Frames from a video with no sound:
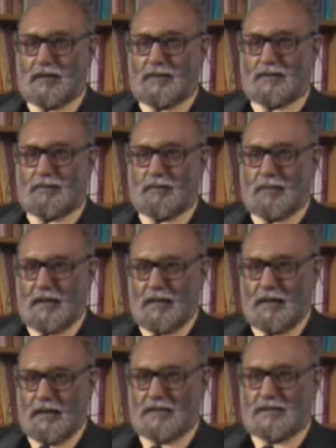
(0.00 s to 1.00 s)
and so we
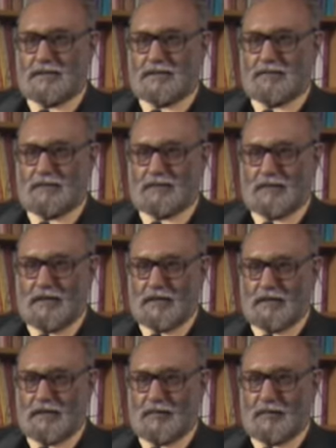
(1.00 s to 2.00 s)
made lists, we
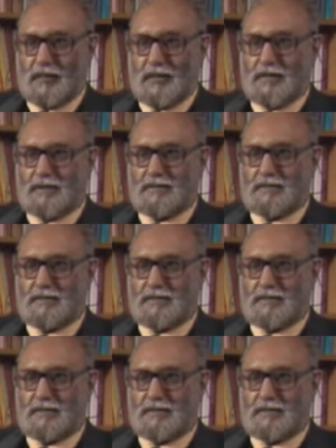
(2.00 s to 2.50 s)
selected the boys,